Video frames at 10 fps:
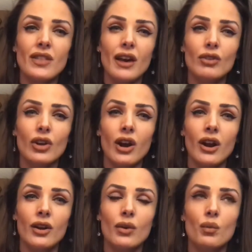
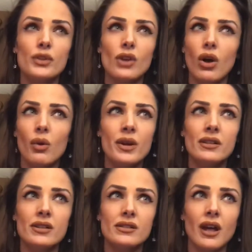regard was
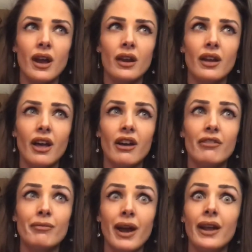always a sign
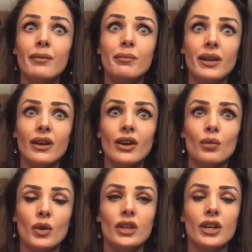of my being
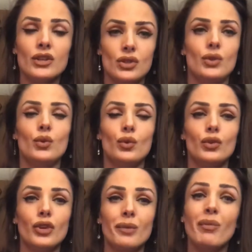unwilling to
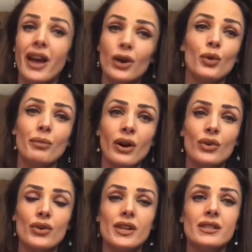look at my own
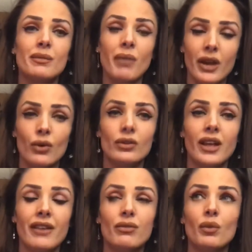boundaries and my own
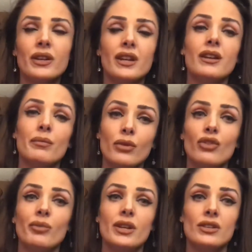life and what needed
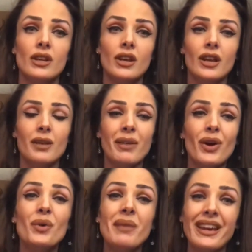improvement in my
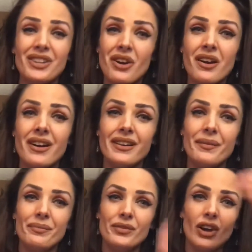own backyard,
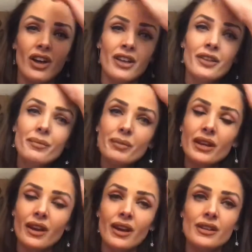y'all.
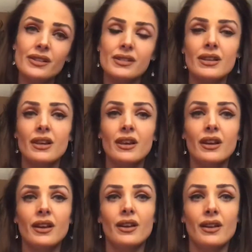Because
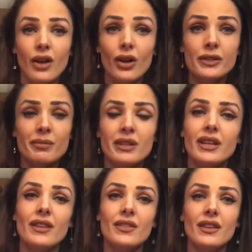
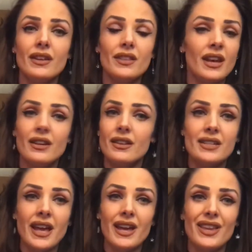ultimately, at the end of the
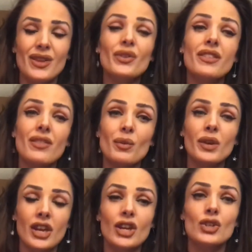day, the only thing that we
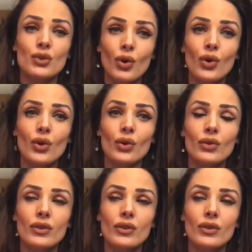can control